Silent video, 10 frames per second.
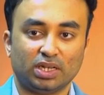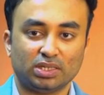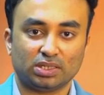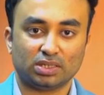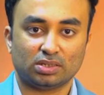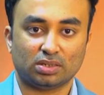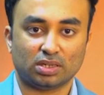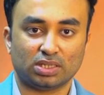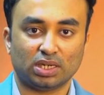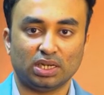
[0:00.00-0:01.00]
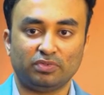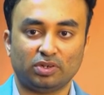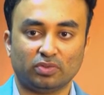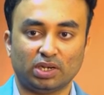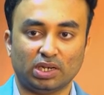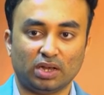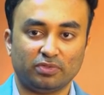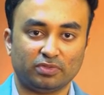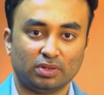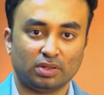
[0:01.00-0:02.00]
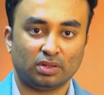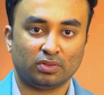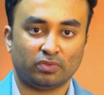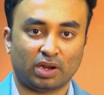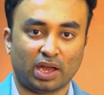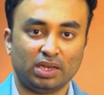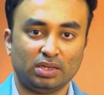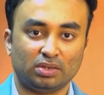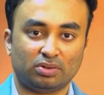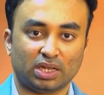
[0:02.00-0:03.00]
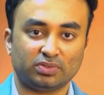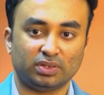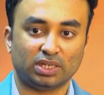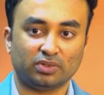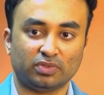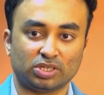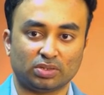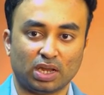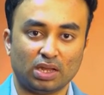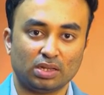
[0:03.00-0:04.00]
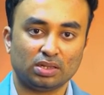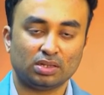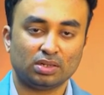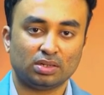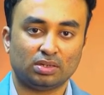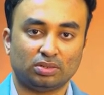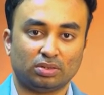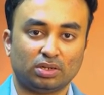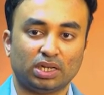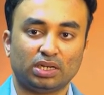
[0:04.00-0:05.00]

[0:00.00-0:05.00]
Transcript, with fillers: evidence to consider lift over ERAF for high transsphincteric fistula with a